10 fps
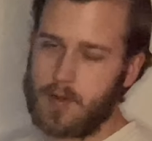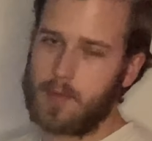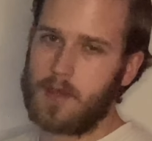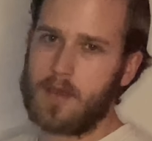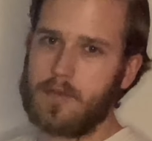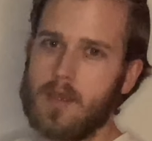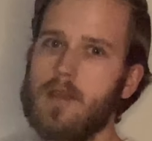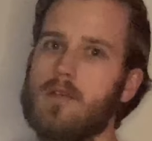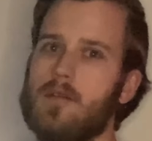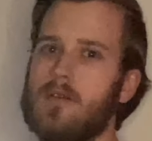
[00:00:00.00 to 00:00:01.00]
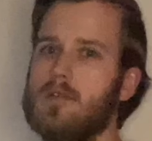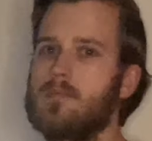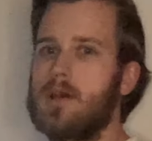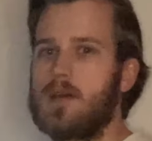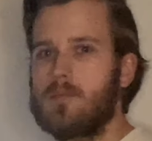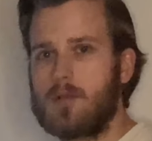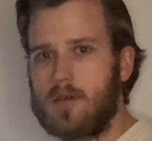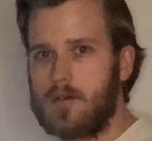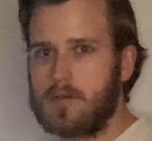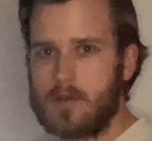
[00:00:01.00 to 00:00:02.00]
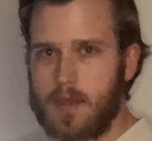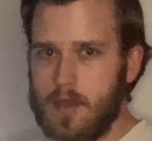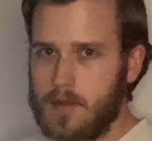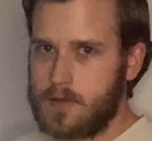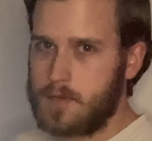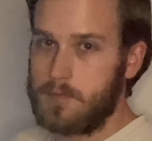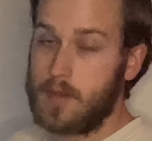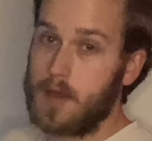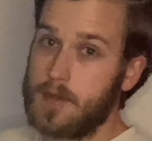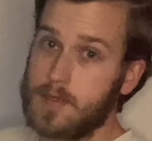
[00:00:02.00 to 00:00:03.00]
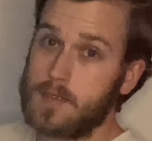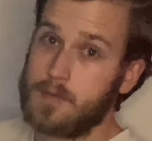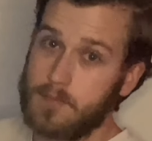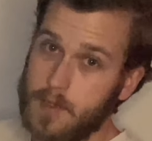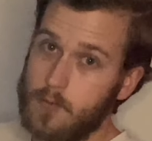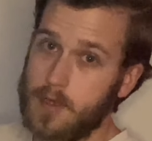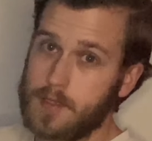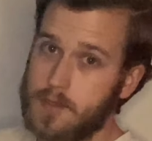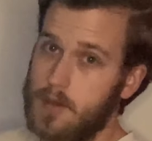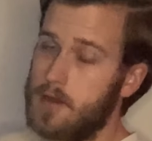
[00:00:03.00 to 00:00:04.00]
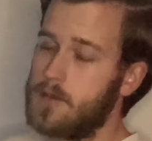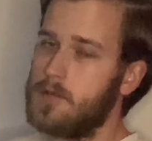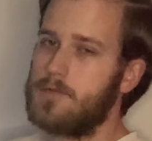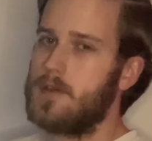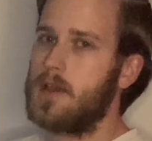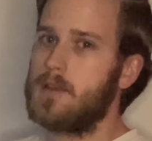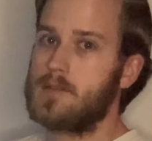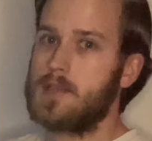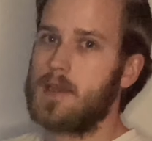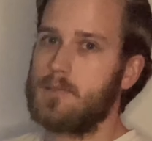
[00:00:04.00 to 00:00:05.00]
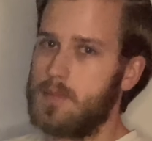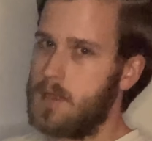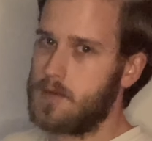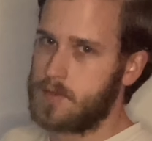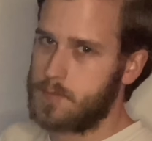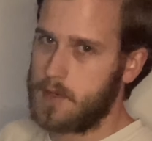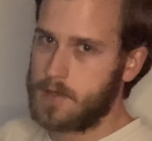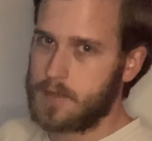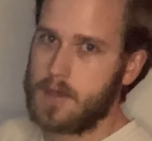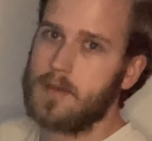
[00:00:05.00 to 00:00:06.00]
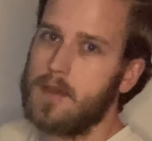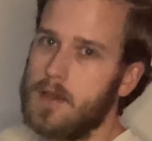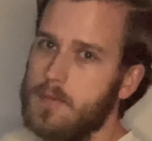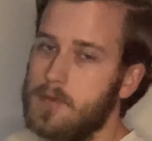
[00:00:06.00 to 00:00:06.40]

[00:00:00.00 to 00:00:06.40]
behind that on my blog at modestmidwestaudiophile.blogspot.com.